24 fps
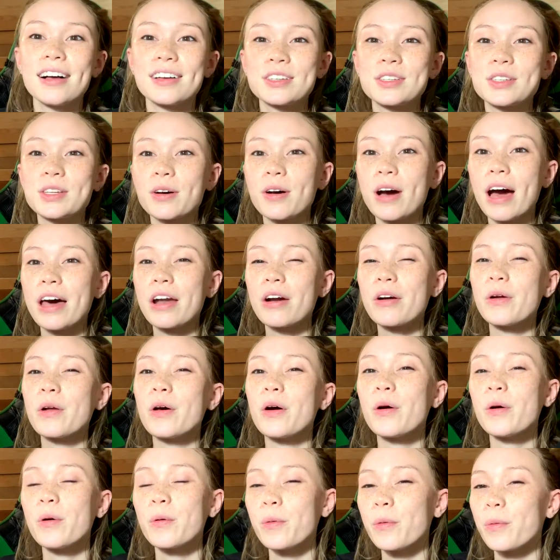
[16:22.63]
so I don't
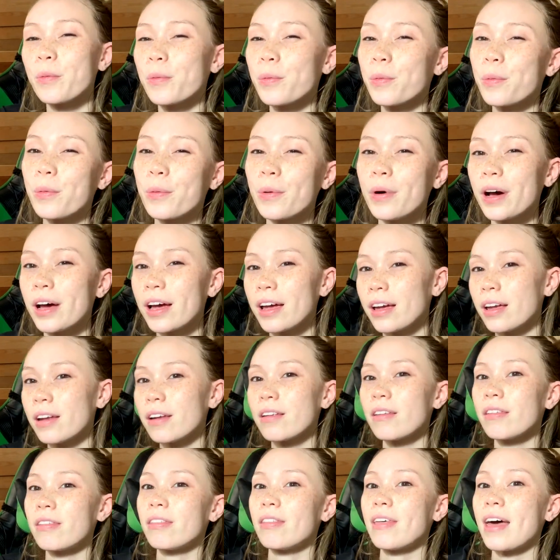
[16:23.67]
know what
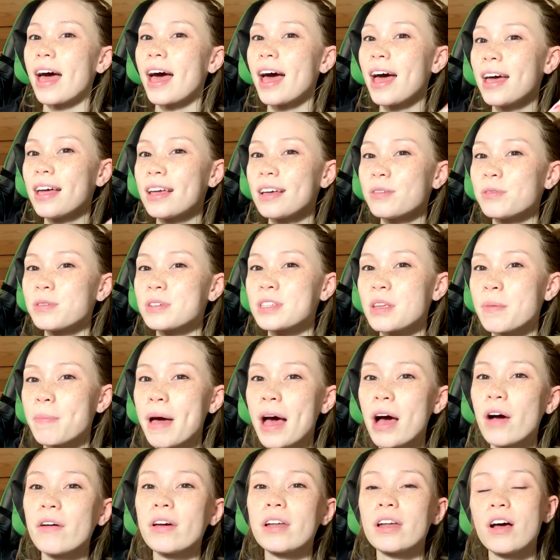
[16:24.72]
that was
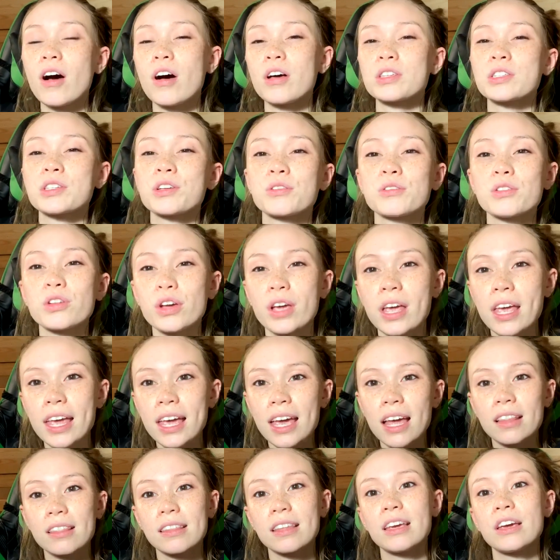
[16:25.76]
about. And also
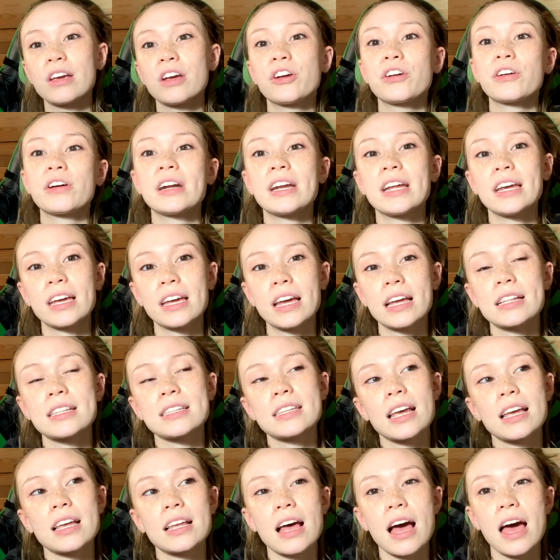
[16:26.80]
looking at the
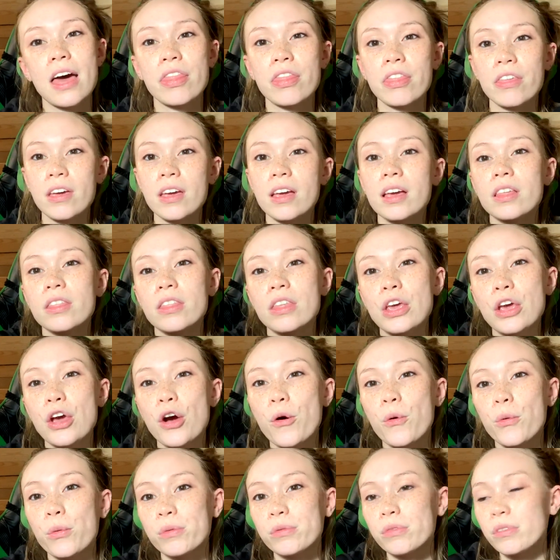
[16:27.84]
ingredients, I think the
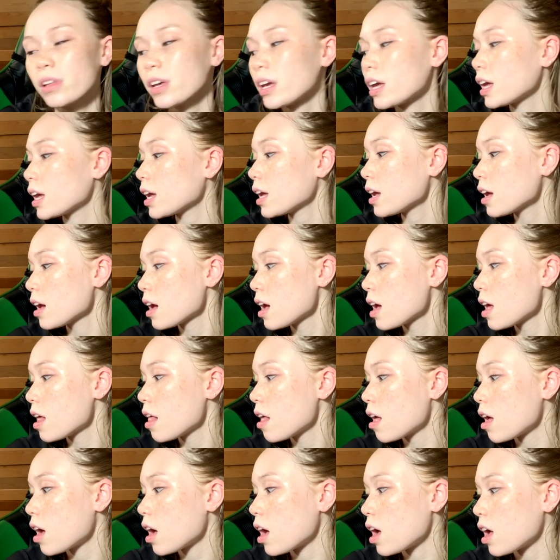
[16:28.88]
only
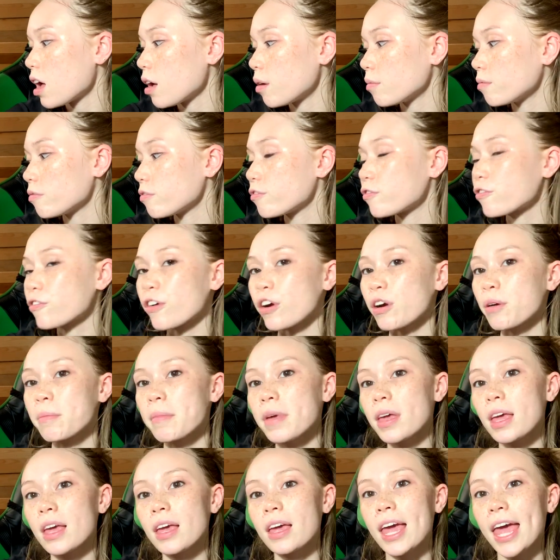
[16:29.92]

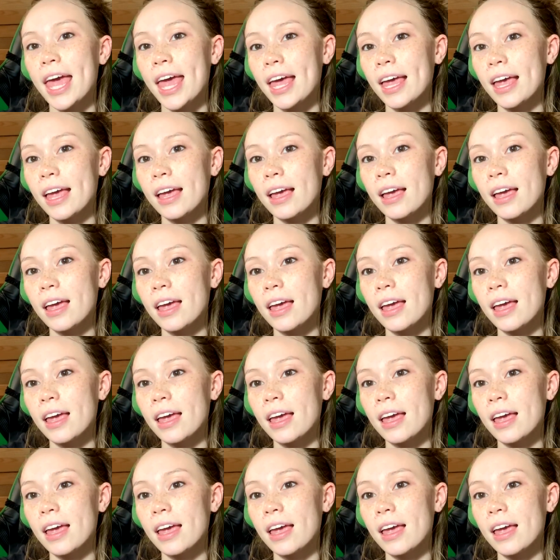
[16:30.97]
firming